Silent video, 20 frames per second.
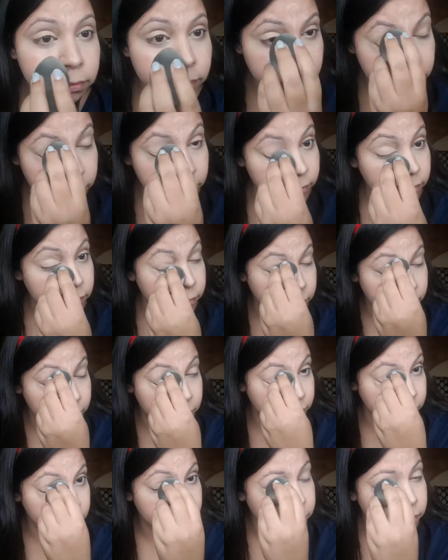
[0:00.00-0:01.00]
So
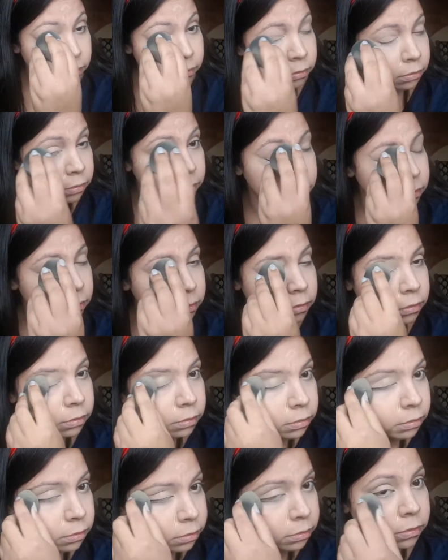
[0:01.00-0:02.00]
blend to get that